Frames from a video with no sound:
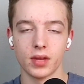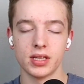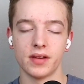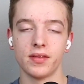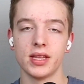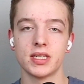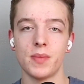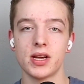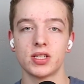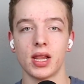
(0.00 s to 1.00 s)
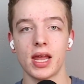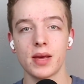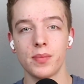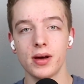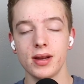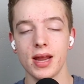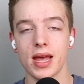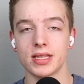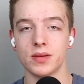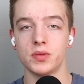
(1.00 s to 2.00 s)
Definitely smash the like button
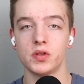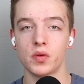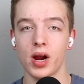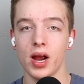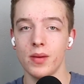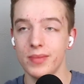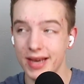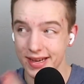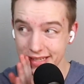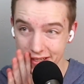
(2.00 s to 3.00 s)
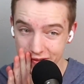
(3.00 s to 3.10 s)
and subscribe because it's